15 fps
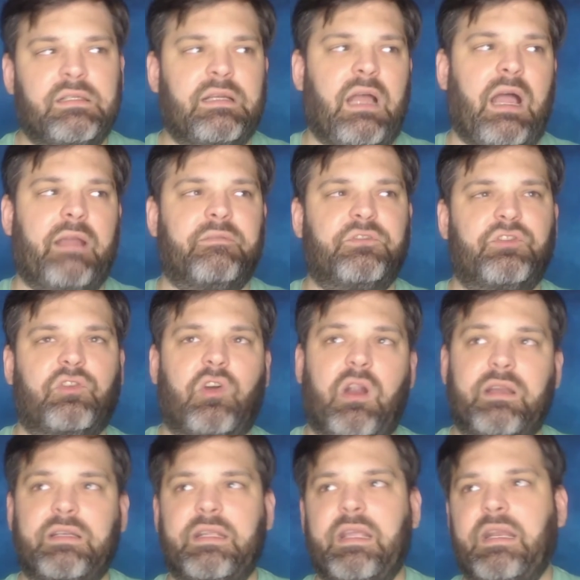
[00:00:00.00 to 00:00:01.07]
I've
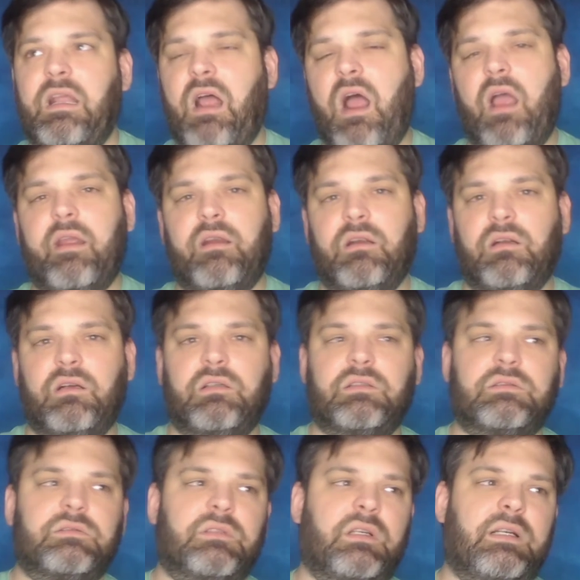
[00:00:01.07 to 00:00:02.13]
tried to get it
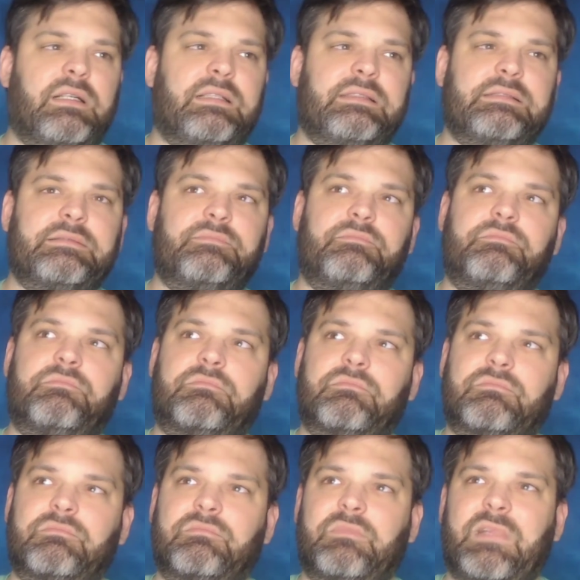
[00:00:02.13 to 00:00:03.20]
higher,
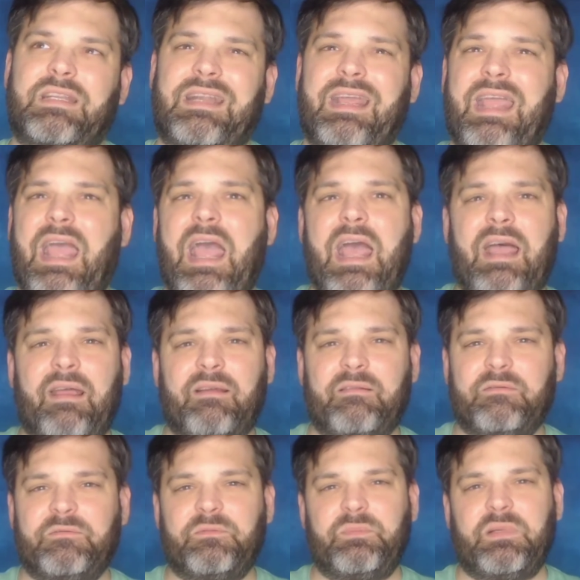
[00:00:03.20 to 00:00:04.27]
and I
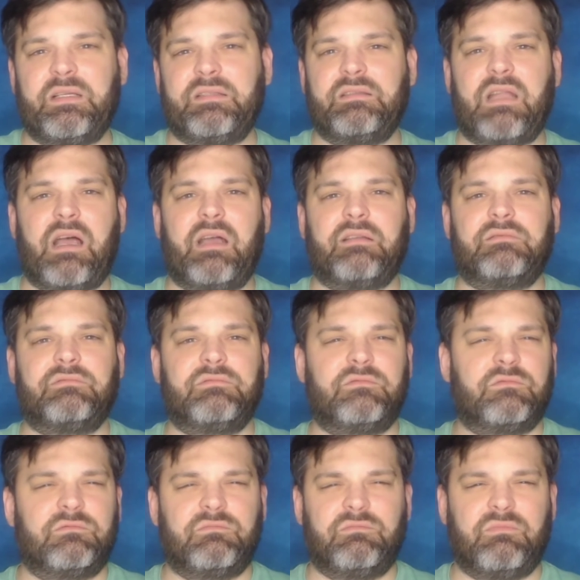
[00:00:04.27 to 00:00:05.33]
have, but not
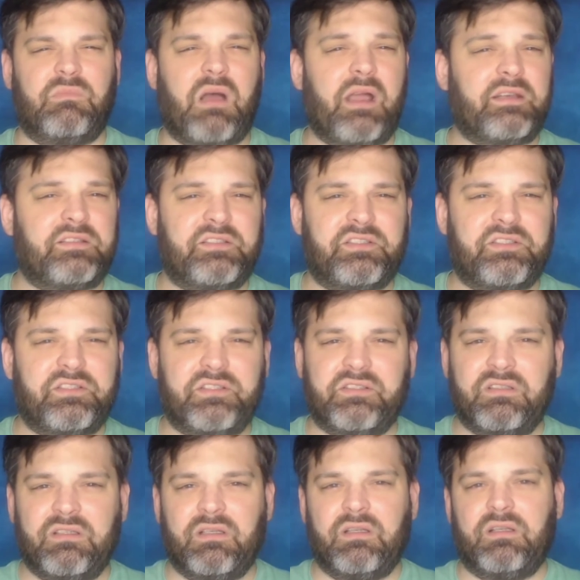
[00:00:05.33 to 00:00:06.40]
much.
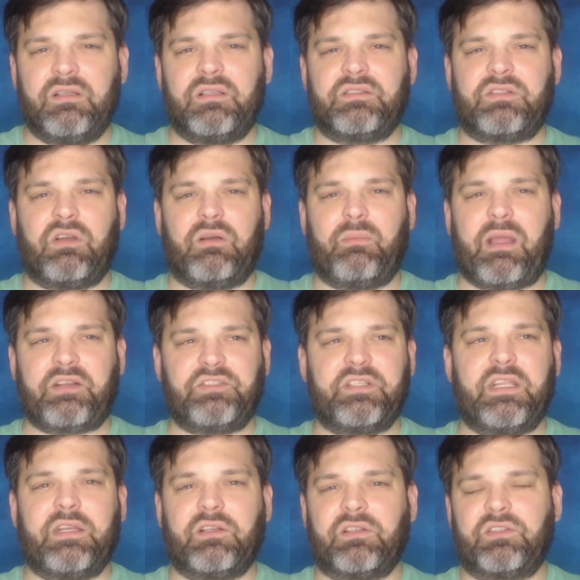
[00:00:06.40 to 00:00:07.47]
So I'm actually
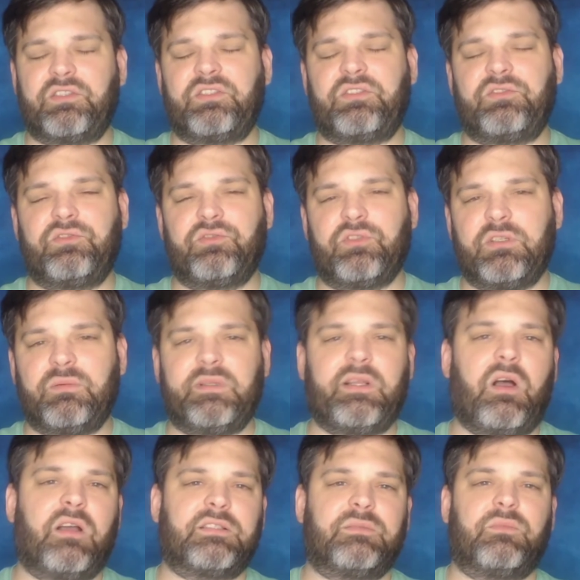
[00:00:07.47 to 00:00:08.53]
getting extremely
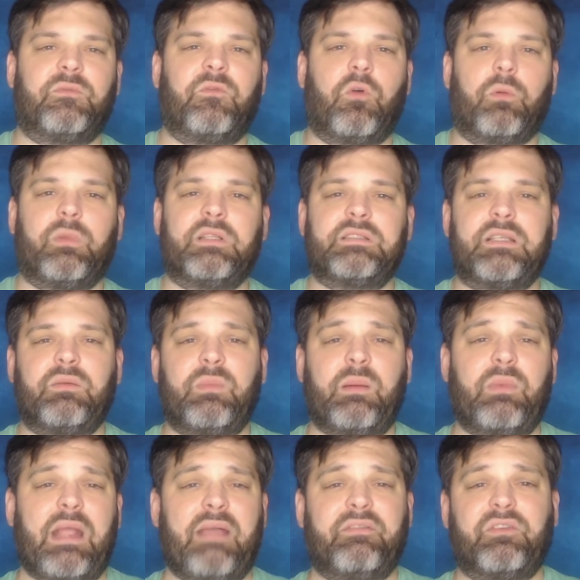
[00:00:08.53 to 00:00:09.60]
awesome performance. And
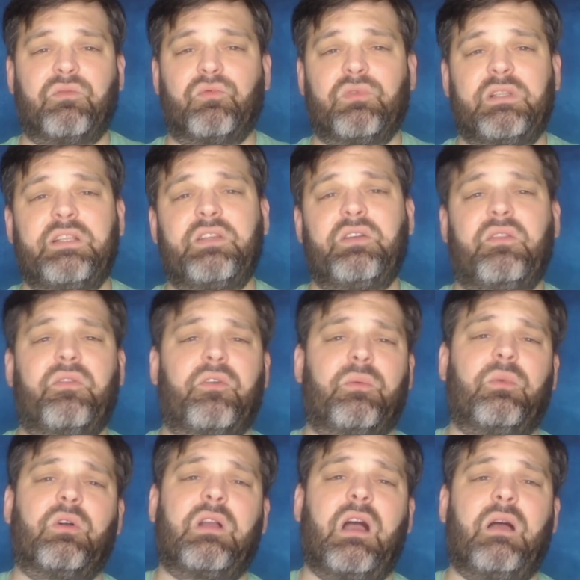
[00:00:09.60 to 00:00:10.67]
remember, having a really good
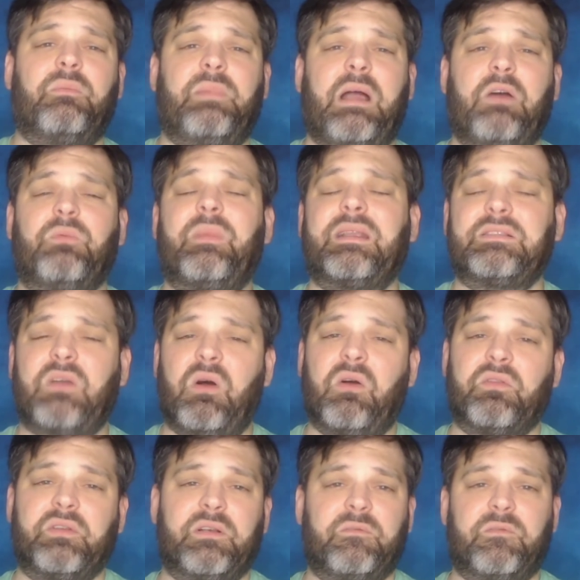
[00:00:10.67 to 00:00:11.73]
thermal compound makes
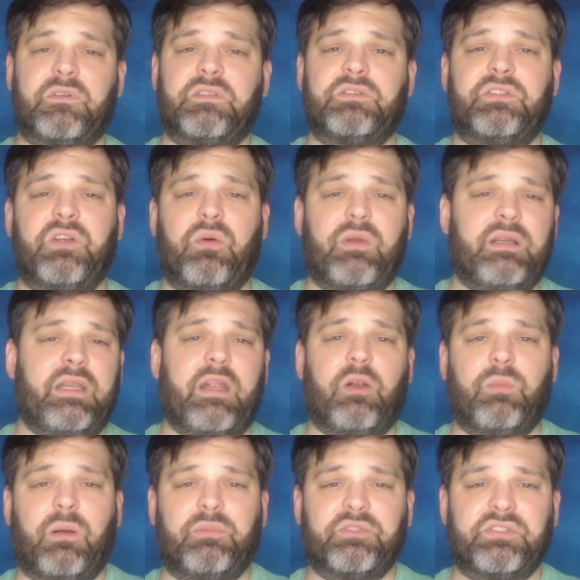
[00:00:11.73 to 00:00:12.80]
all the difference. You don't want any
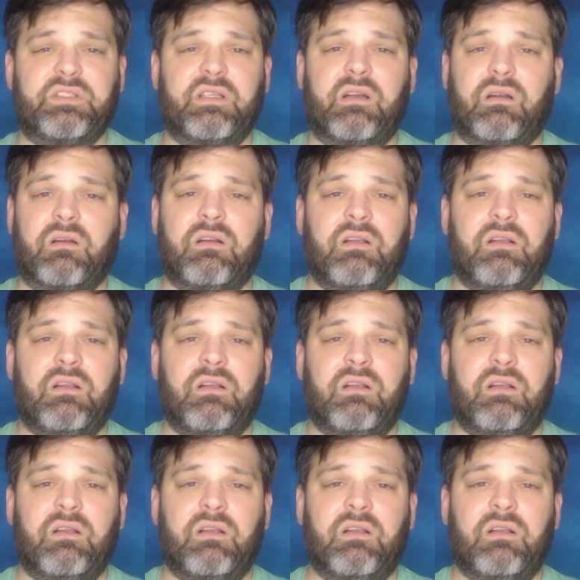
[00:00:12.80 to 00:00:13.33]
air bubbles in there.